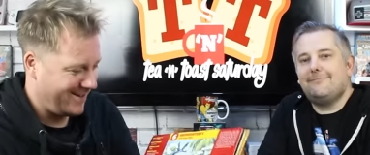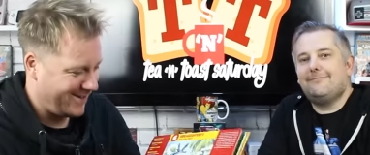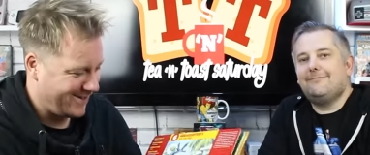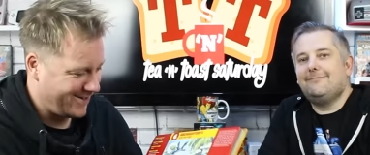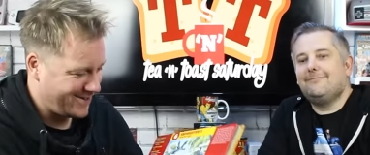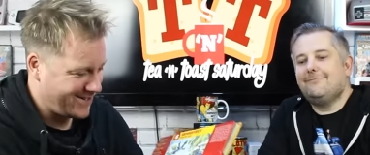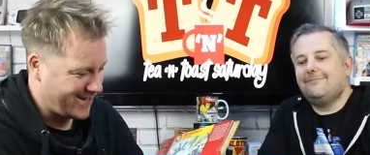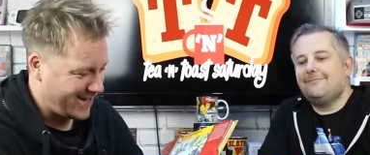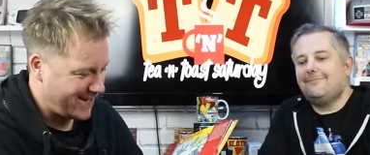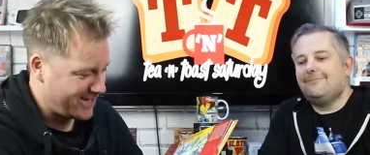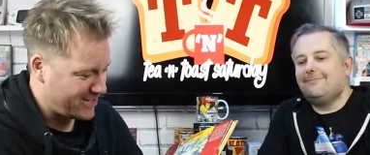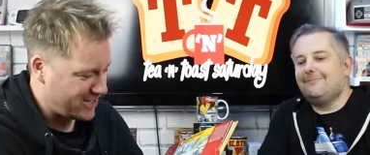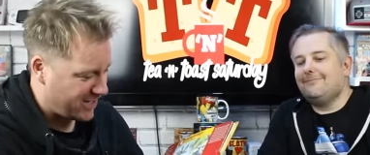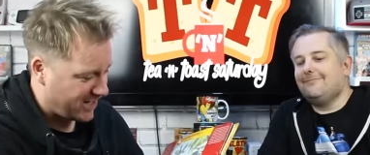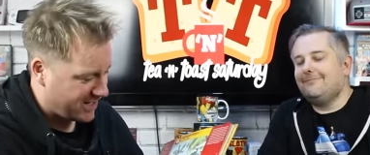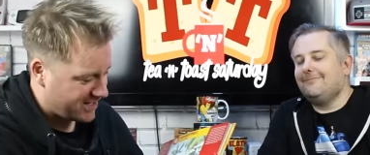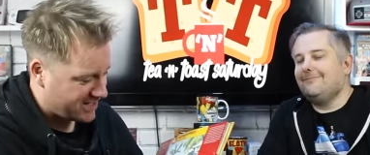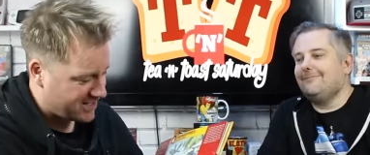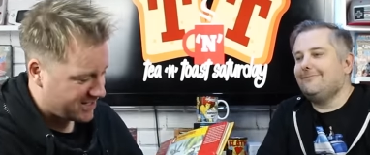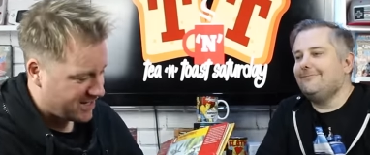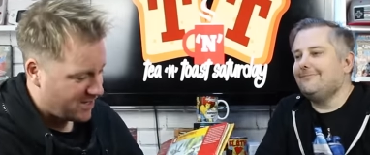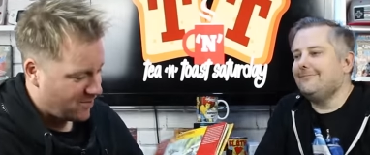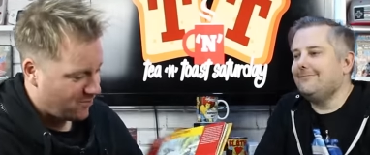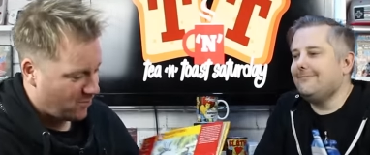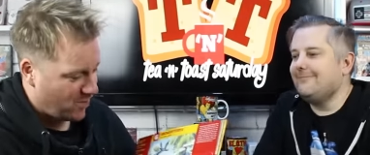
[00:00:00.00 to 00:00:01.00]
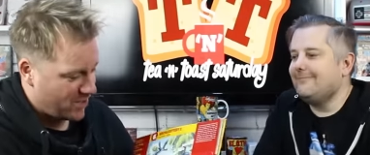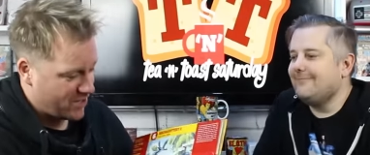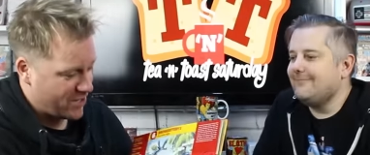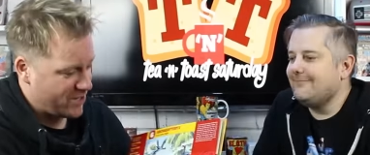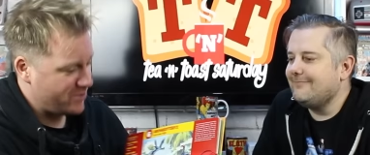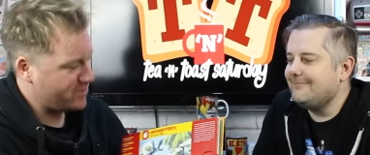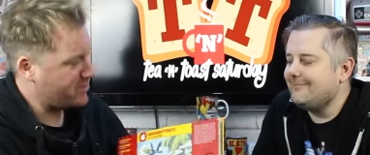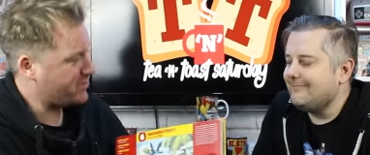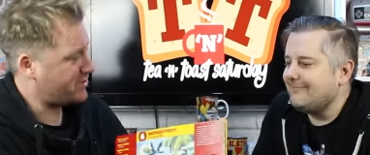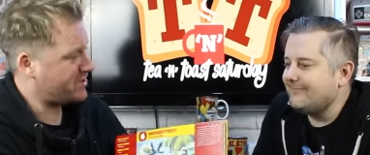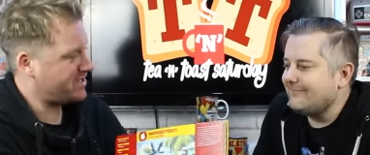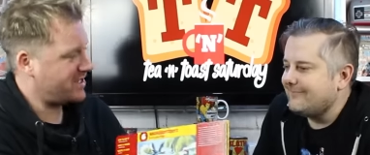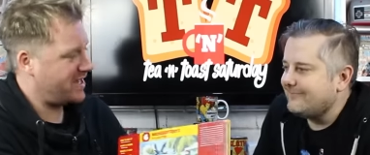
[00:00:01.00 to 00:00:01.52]
Speaker 1: okay, Jace, what
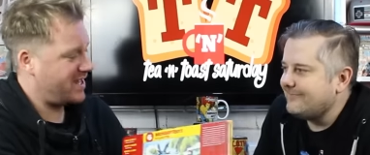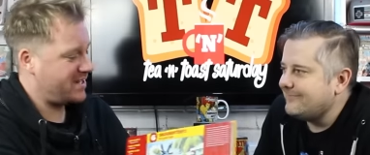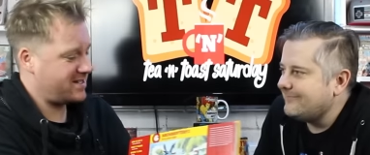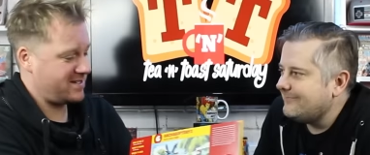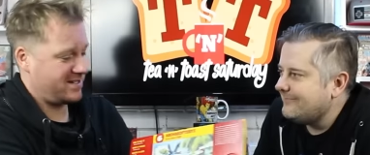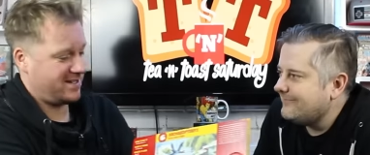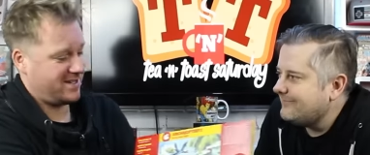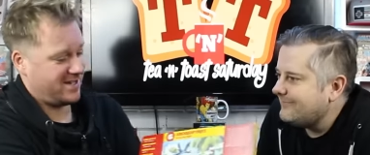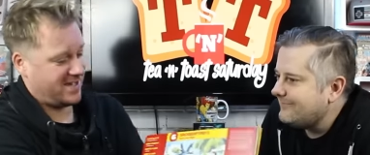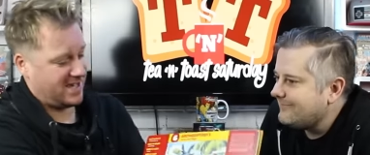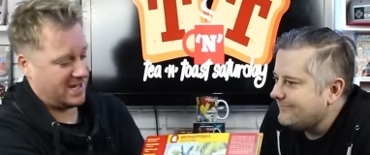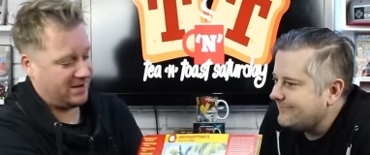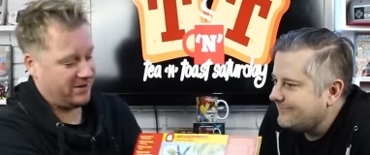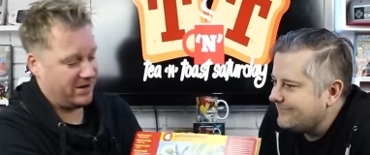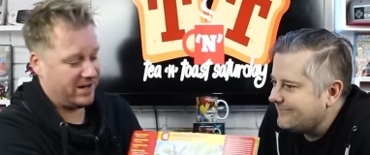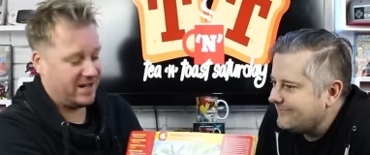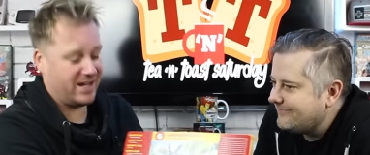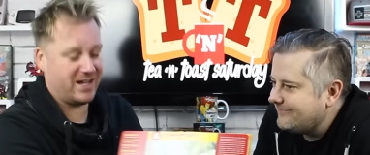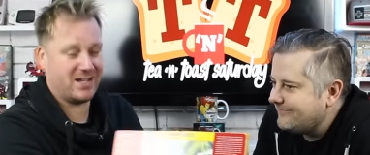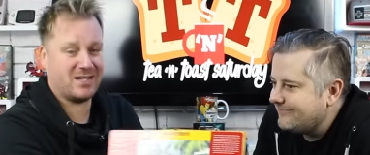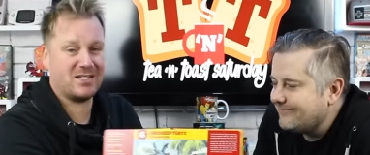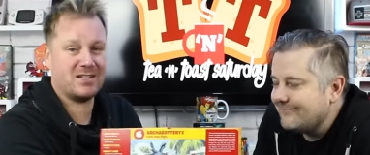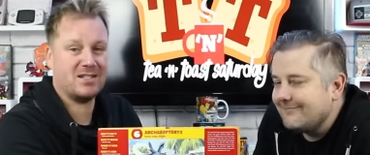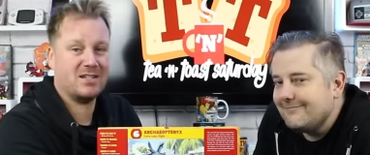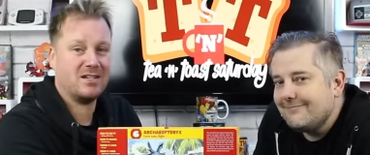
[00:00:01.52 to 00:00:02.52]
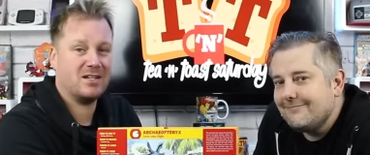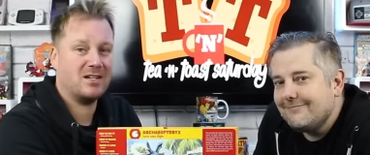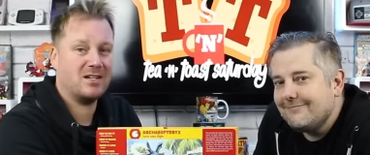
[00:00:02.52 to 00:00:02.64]
you just said, here it is.